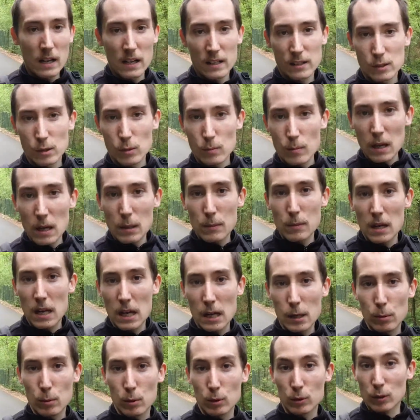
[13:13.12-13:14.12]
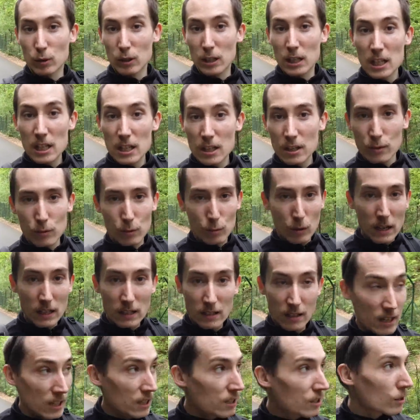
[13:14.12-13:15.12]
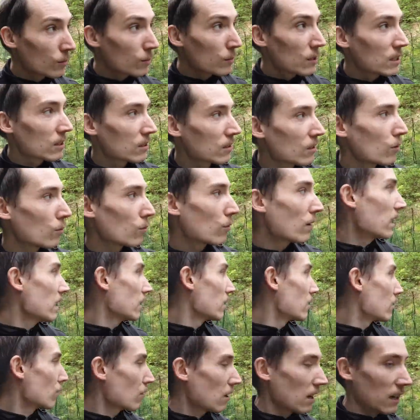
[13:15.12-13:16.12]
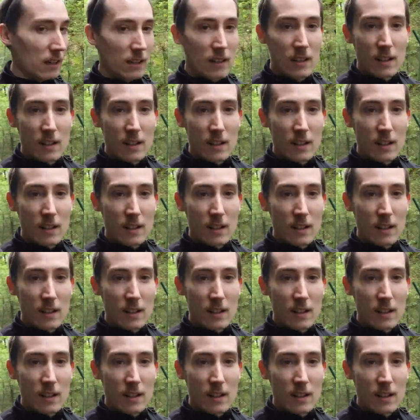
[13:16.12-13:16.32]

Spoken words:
as you may be able to hear, right next to me is the racetrack.